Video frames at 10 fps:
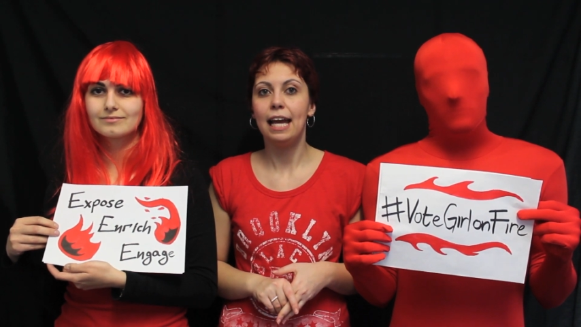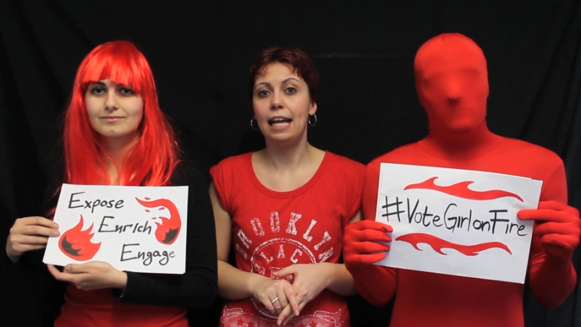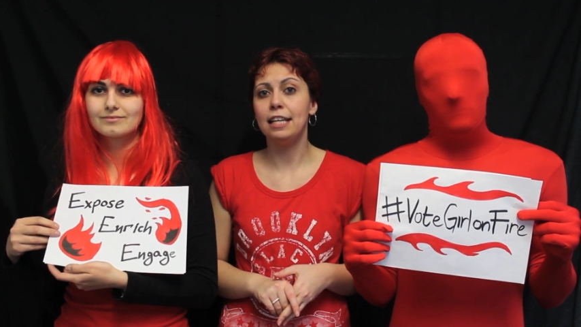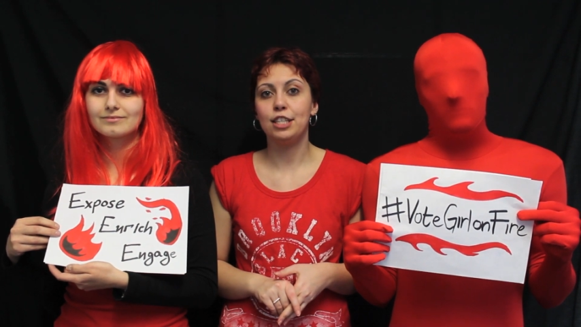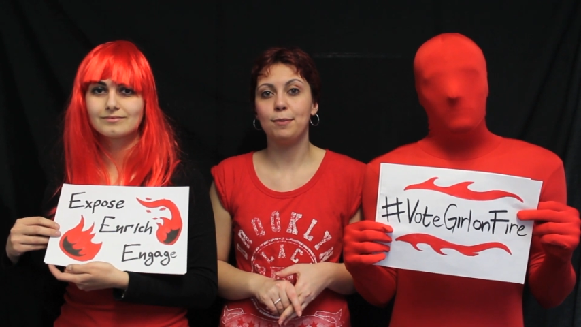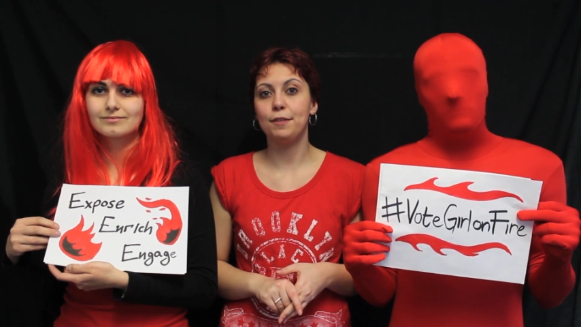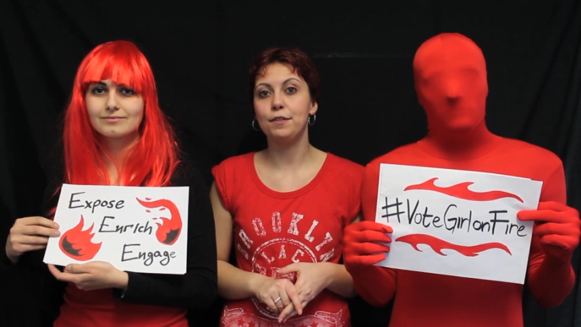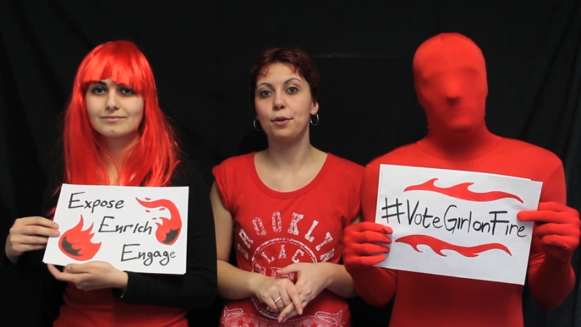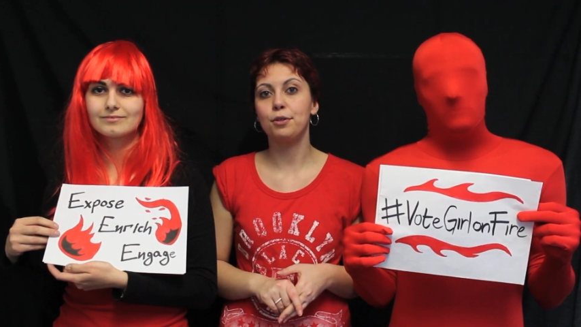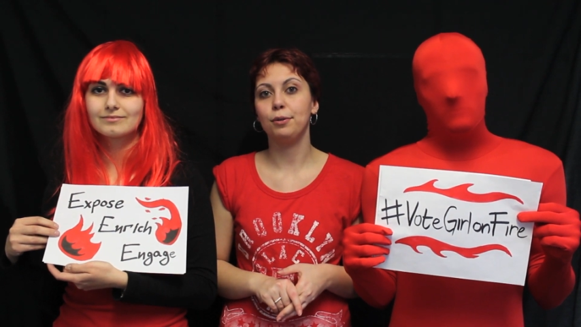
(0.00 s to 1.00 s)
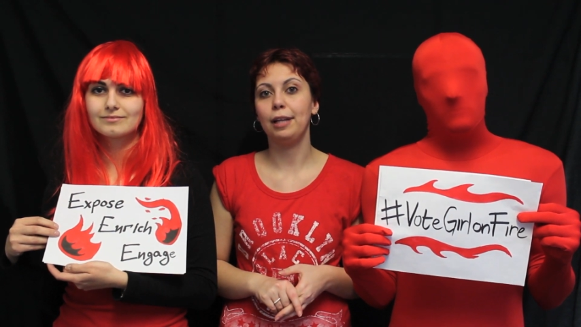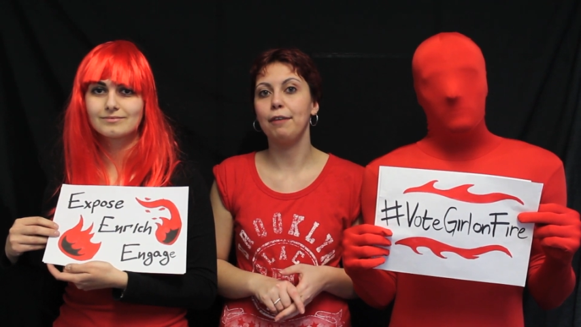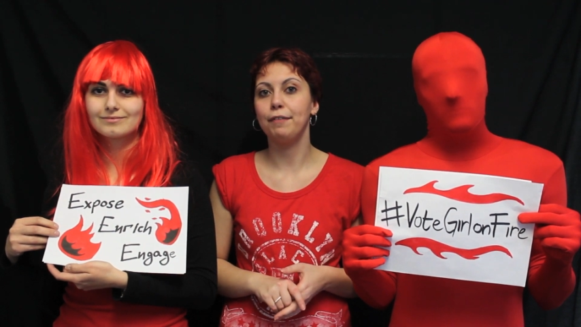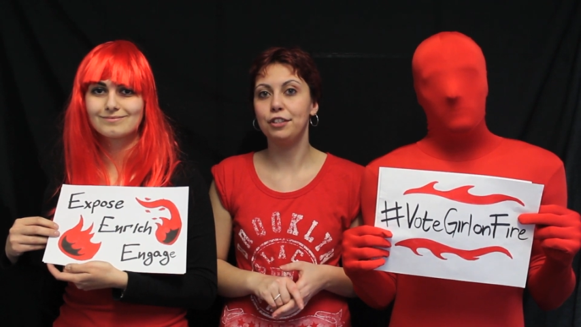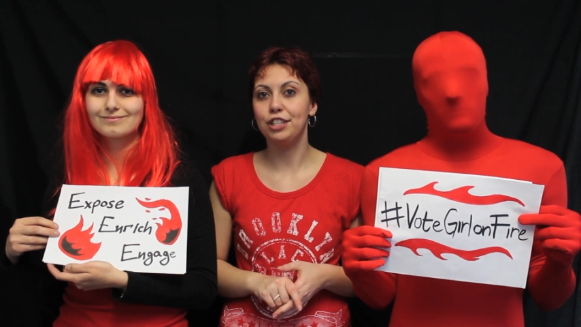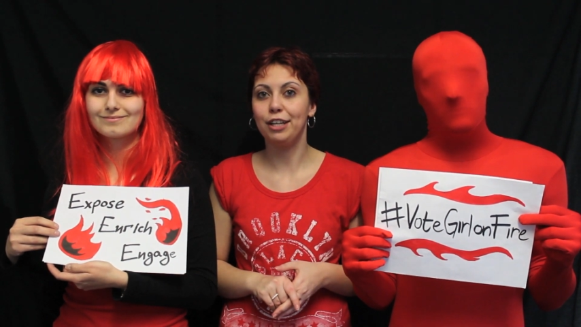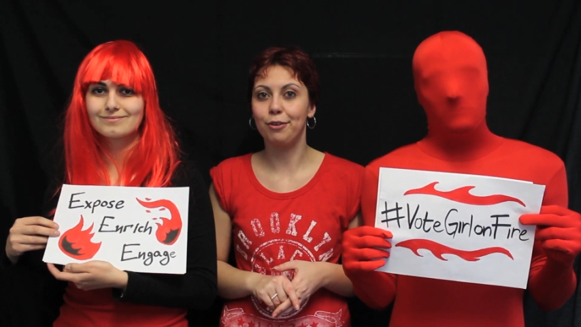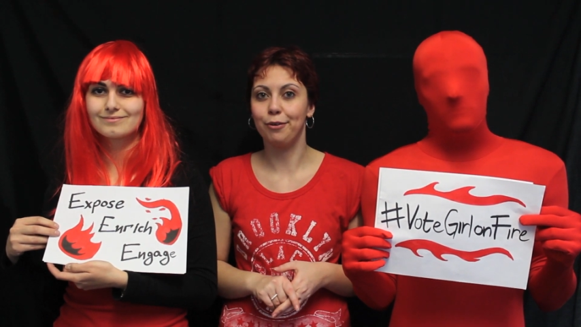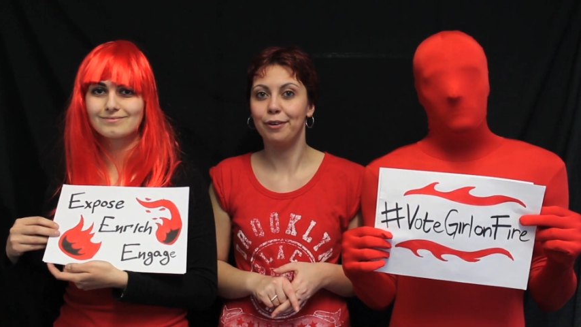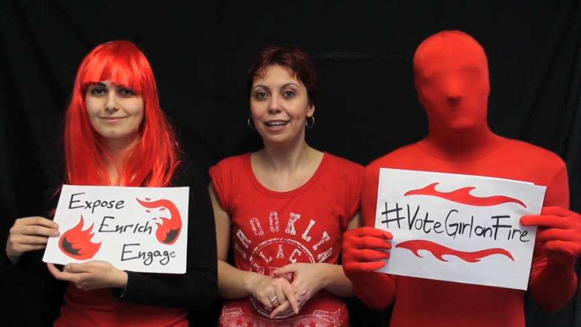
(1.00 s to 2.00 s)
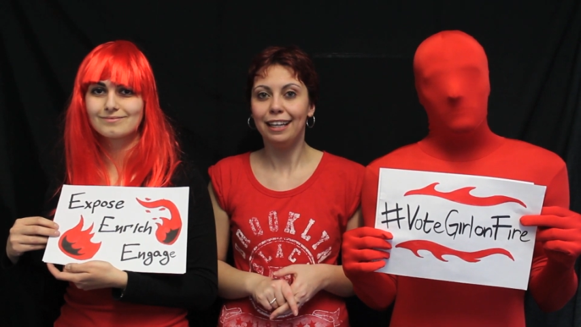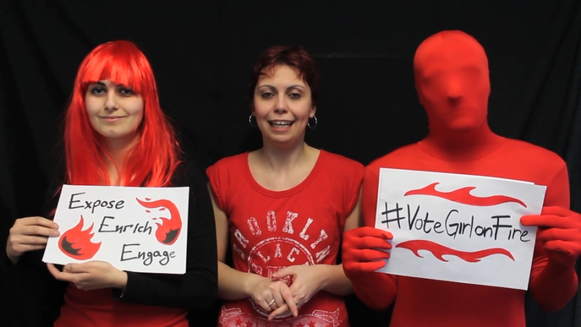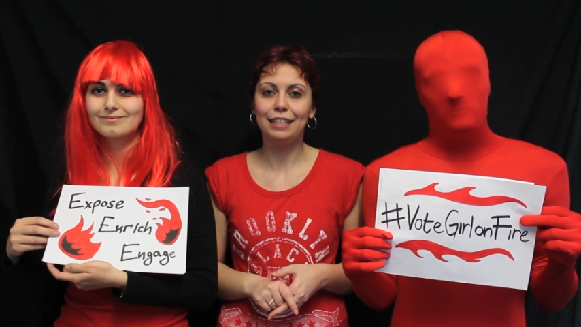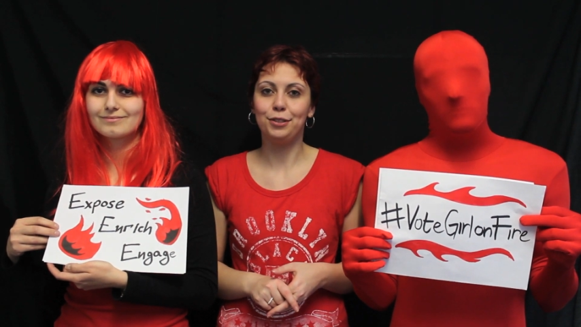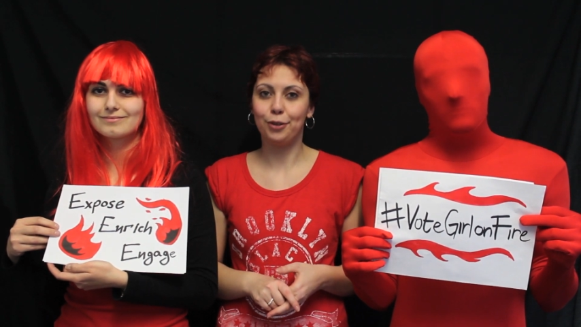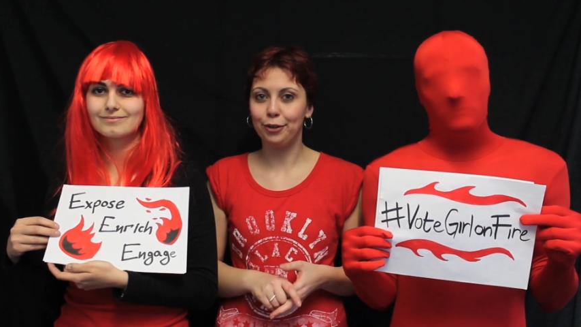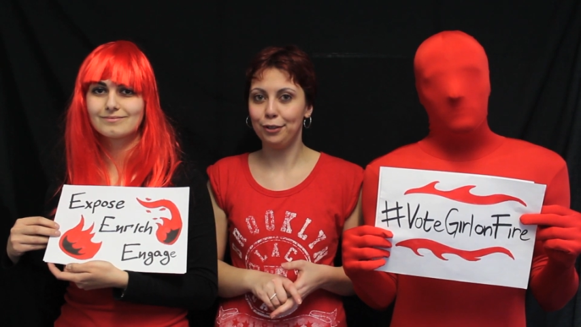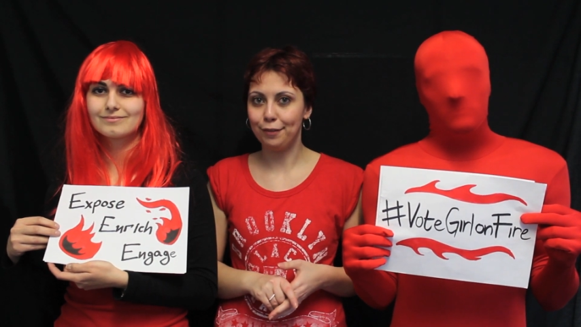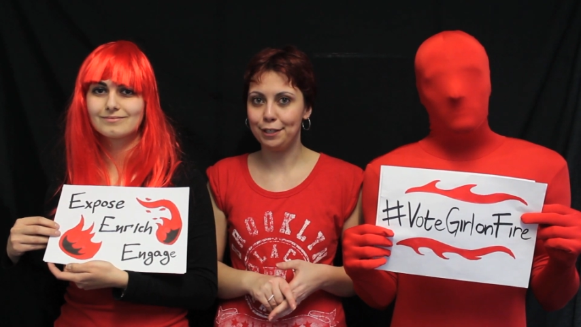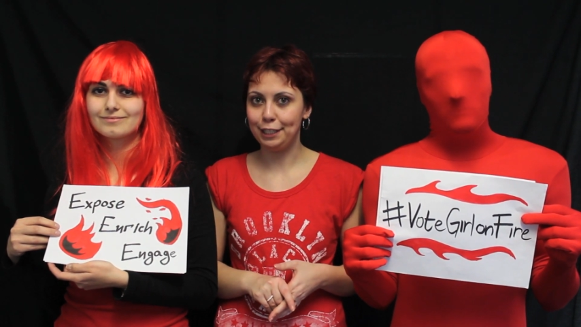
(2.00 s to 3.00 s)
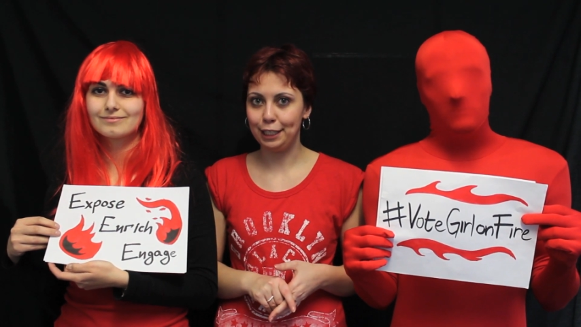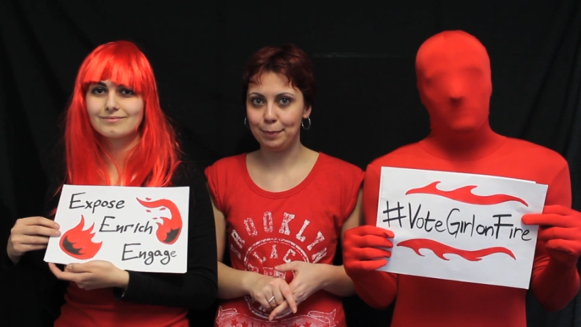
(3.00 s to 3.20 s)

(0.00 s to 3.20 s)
Speaker 1: and in terms of social life in general. It's your university